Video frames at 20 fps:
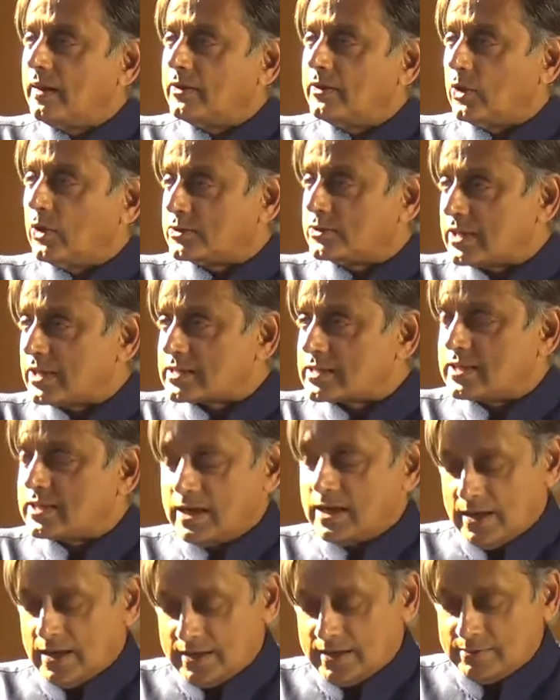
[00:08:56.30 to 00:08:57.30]
Not just
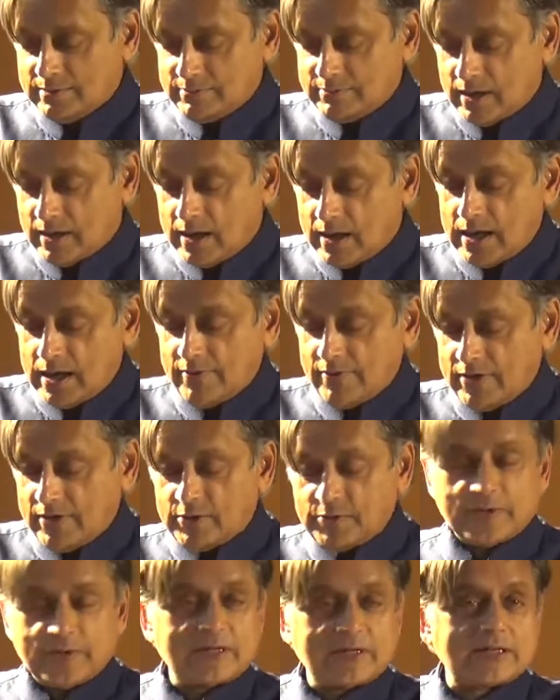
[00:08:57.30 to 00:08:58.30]
here in
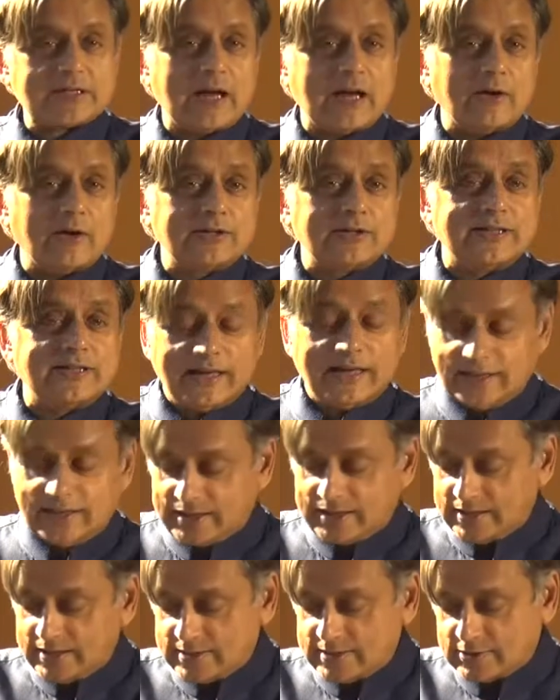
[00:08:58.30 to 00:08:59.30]
Harvard, which is now a
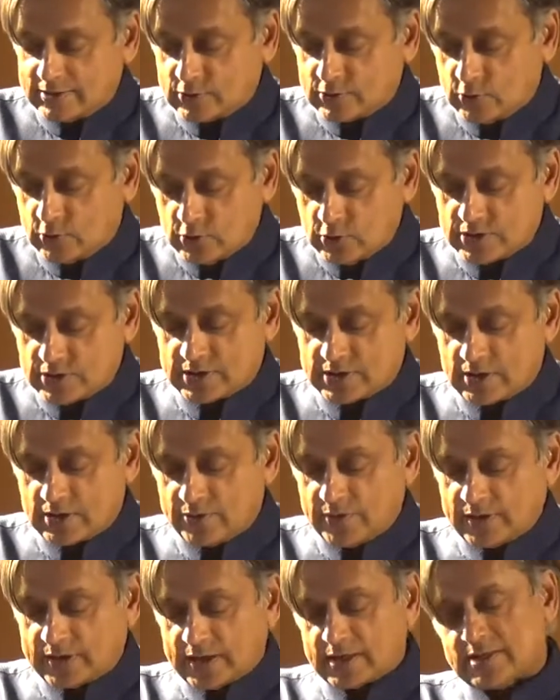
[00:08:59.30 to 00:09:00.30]
dedicated course
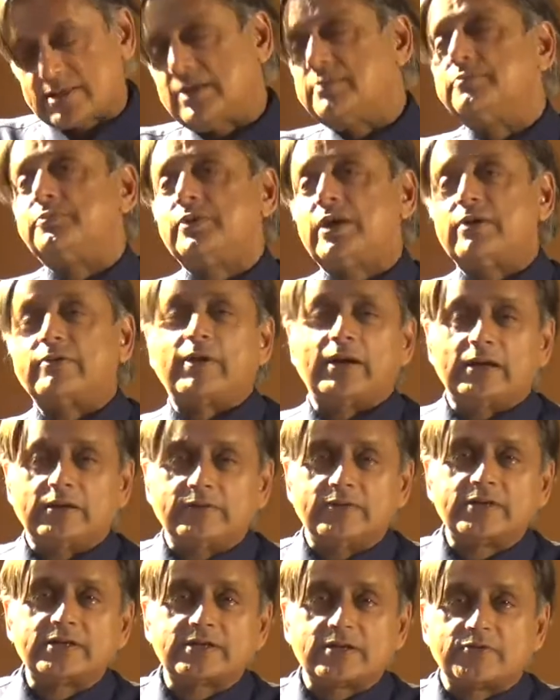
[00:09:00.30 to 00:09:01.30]
on the contemporary
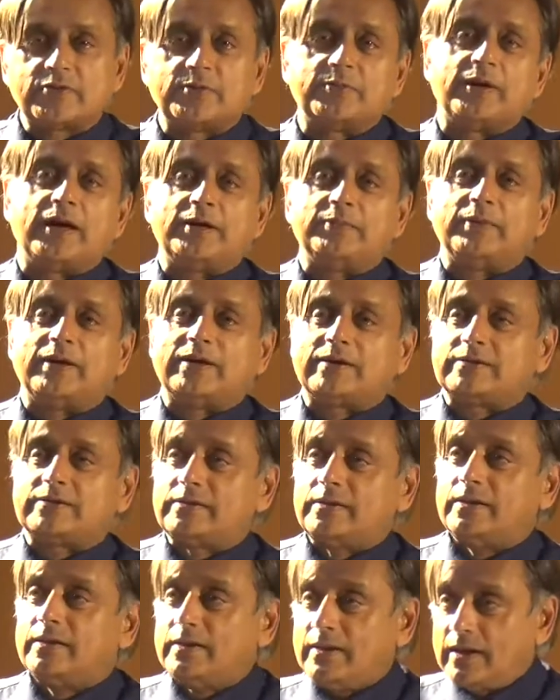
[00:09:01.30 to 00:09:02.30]
relevance of the
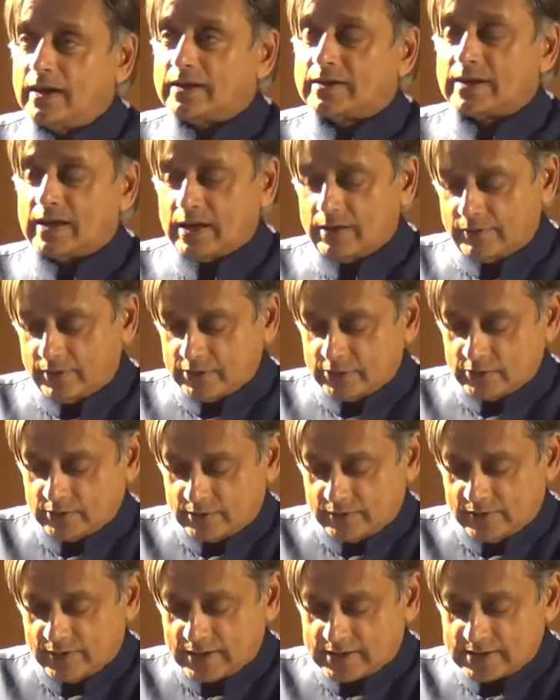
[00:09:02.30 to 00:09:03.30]
Mahabharata at Harvard
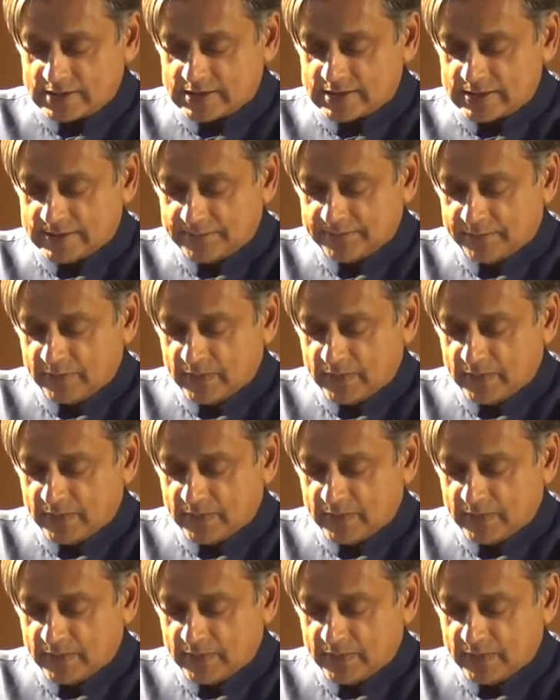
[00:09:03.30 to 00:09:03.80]
University,